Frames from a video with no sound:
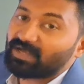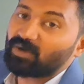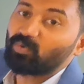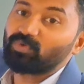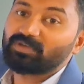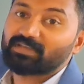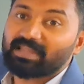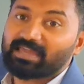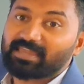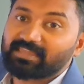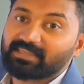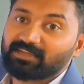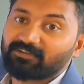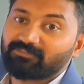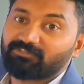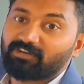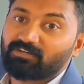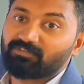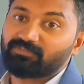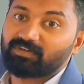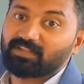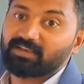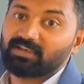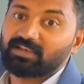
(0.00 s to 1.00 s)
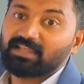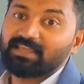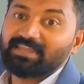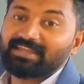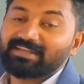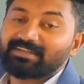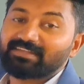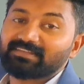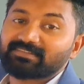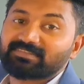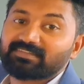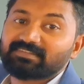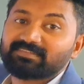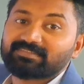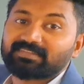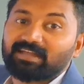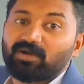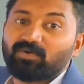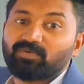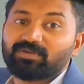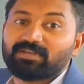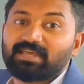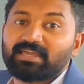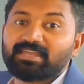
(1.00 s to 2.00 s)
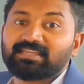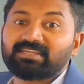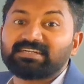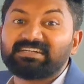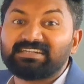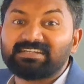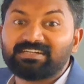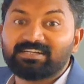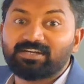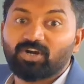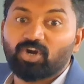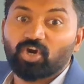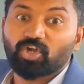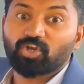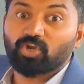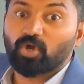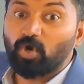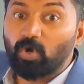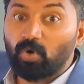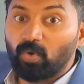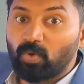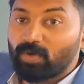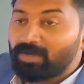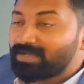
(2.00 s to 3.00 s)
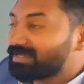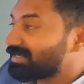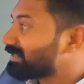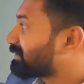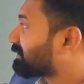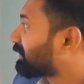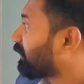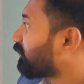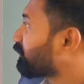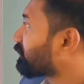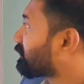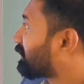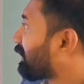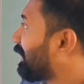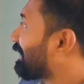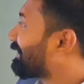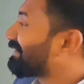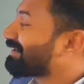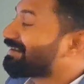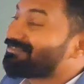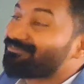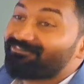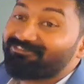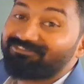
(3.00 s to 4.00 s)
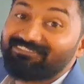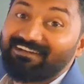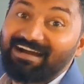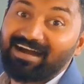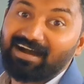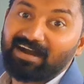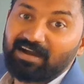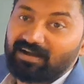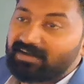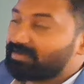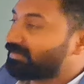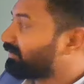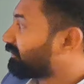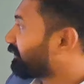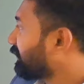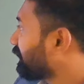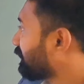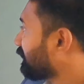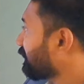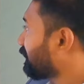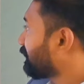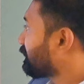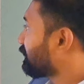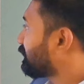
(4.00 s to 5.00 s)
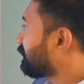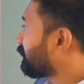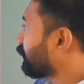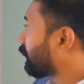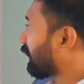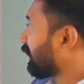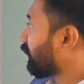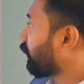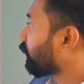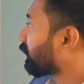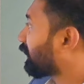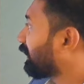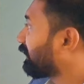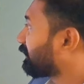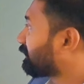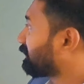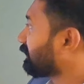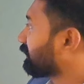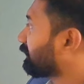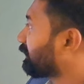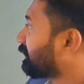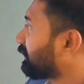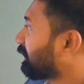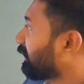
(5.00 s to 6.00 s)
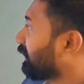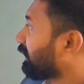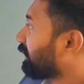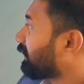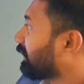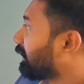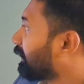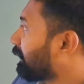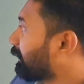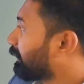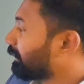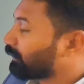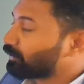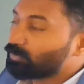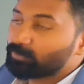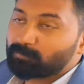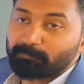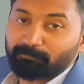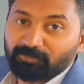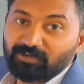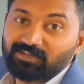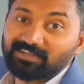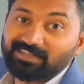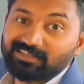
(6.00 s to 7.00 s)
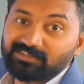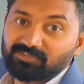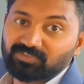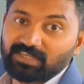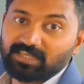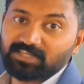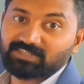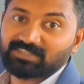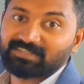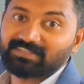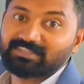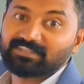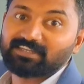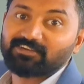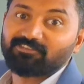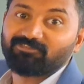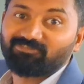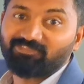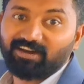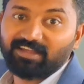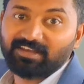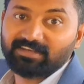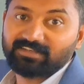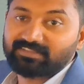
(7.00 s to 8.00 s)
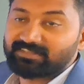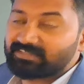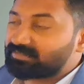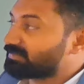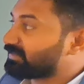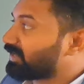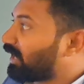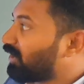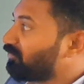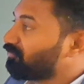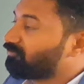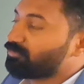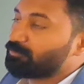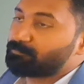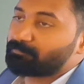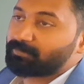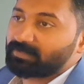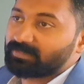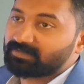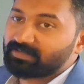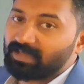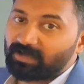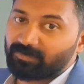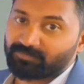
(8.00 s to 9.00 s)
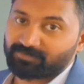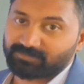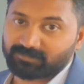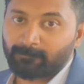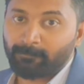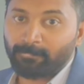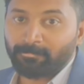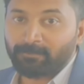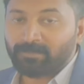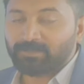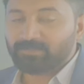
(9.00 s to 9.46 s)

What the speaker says: sound like a vowel. It doesn't sound like a or O. It sounds like va, right? You can look at the pronunciation here. 1. This is how we pronounce.